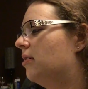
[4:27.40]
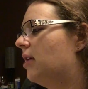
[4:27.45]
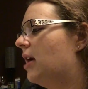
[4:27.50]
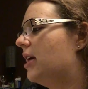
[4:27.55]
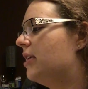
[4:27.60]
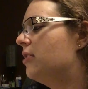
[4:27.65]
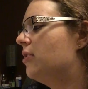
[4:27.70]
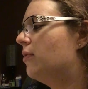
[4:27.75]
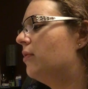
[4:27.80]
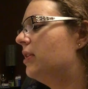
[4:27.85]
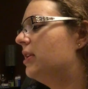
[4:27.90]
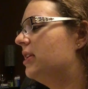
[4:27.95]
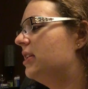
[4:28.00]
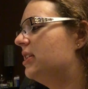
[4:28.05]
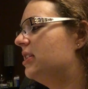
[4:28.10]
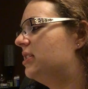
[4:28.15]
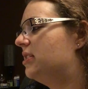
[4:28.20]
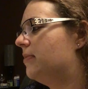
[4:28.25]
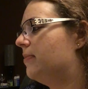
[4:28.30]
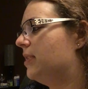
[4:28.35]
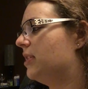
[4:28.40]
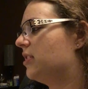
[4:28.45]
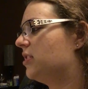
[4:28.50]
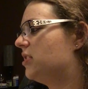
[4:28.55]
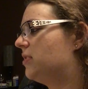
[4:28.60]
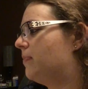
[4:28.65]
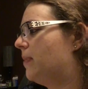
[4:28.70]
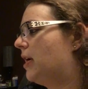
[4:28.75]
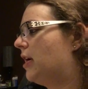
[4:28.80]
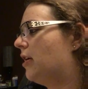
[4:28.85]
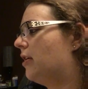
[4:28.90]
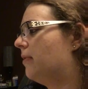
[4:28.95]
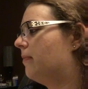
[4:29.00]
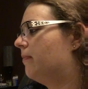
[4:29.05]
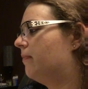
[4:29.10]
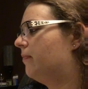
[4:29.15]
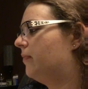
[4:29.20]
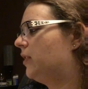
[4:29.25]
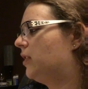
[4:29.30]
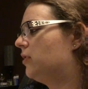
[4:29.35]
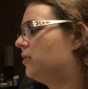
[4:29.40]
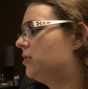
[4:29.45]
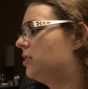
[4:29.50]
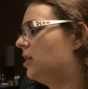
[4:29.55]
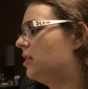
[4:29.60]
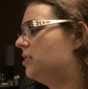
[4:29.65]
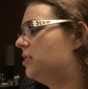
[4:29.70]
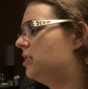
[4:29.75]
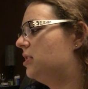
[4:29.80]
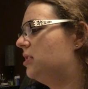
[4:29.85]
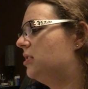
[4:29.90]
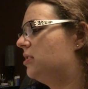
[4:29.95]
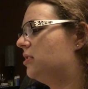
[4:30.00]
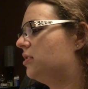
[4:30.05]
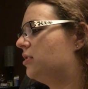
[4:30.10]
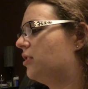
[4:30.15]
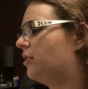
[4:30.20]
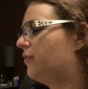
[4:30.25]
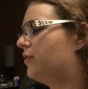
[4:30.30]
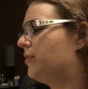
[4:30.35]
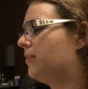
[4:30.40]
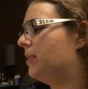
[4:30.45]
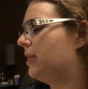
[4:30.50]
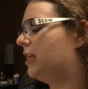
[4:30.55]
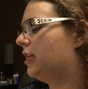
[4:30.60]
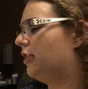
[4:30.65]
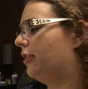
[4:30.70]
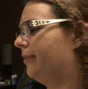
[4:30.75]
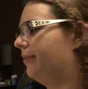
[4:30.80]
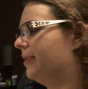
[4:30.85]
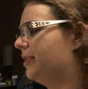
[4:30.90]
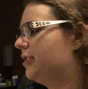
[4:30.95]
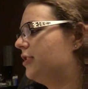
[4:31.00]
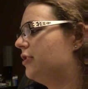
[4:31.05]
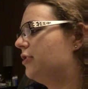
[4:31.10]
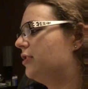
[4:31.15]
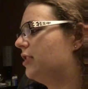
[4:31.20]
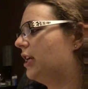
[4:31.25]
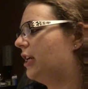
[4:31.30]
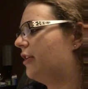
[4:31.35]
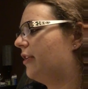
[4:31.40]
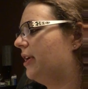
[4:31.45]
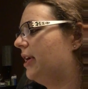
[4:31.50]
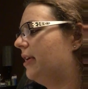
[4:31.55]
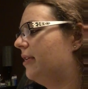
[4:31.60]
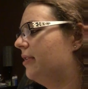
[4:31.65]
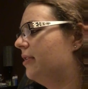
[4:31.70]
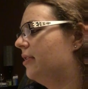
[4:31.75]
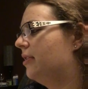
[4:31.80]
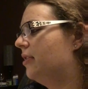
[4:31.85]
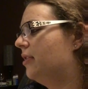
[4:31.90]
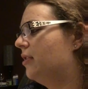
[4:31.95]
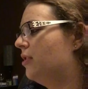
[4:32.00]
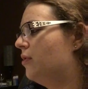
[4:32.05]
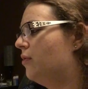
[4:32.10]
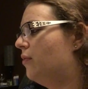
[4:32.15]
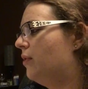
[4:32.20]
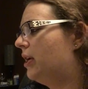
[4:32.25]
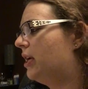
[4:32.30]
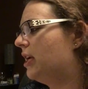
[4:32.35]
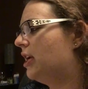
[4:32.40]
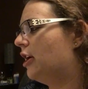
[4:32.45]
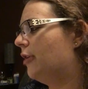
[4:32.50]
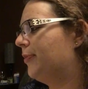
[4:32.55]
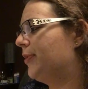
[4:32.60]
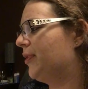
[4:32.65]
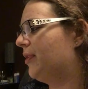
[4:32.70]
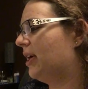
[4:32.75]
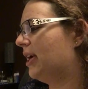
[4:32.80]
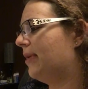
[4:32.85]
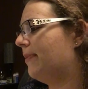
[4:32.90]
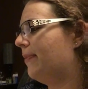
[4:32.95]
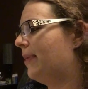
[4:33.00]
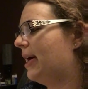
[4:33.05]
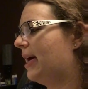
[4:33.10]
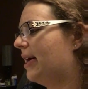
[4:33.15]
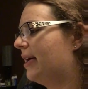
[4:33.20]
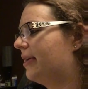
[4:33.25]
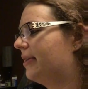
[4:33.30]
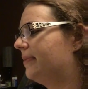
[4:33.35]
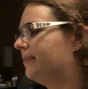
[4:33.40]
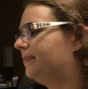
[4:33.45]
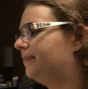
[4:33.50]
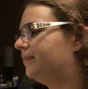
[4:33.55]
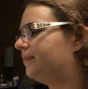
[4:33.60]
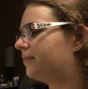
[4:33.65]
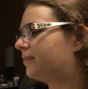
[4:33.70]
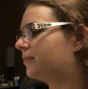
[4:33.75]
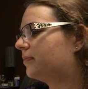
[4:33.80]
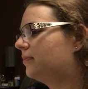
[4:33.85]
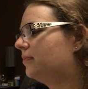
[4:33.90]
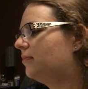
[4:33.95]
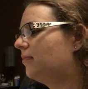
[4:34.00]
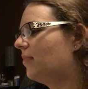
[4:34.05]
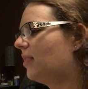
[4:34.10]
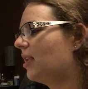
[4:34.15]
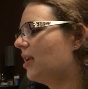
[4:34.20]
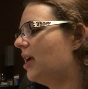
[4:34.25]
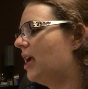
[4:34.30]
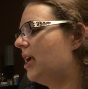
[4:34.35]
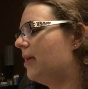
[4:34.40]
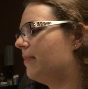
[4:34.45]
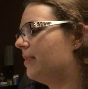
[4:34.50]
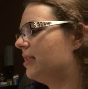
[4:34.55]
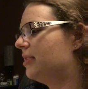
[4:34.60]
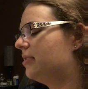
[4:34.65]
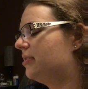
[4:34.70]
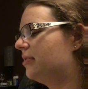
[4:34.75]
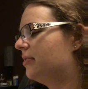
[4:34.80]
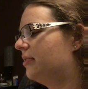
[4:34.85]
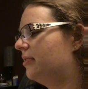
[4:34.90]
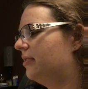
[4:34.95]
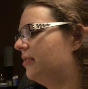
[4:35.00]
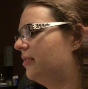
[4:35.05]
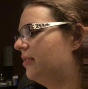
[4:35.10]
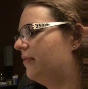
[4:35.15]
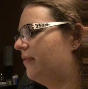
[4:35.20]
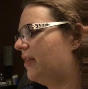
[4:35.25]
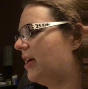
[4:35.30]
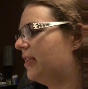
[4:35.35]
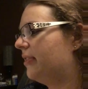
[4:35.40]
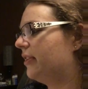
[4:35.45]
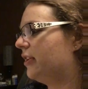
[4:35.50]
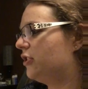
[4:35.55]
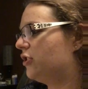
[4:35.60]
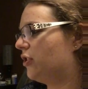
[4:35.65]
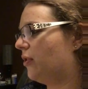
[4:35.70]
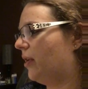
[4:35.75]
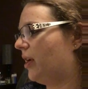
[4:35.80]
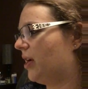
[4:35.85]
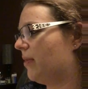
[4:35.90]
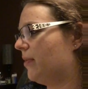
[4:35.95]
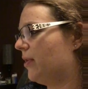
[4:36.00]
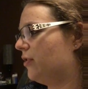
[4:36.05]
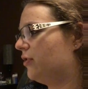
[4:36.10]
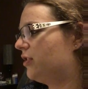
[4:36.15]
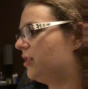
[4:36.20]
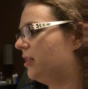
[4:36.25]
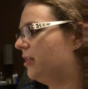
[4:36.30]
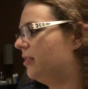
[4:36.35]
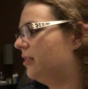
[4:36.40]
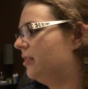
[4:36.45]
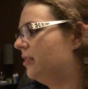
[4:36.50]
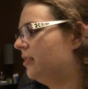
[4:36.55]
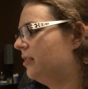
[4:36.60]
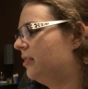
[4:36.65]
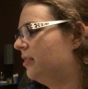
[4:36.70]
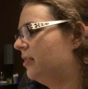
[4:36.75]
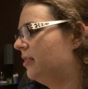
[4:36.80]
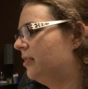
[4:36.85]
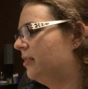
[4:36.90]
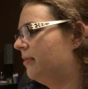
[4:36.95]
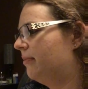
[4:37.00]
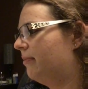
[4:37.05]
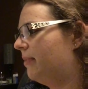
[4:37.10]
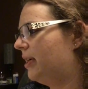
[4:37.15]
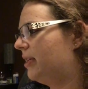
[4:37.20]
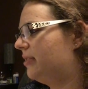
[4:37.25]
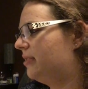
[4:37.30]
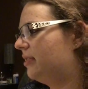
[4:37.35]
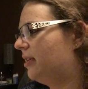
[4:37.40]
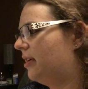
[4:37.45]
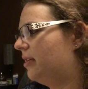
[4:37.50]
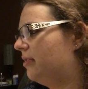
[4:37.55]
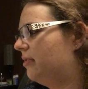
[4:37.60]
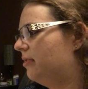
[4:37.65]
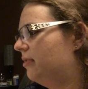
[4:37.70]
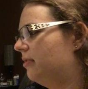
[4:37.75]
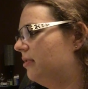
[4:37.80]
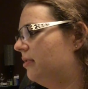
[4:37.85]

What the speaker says: I know what it is to be the spare. Your son didn't deserve to be killed, Mr. Diggory. We can help you get him back. Amos, finally showing emotion. My son.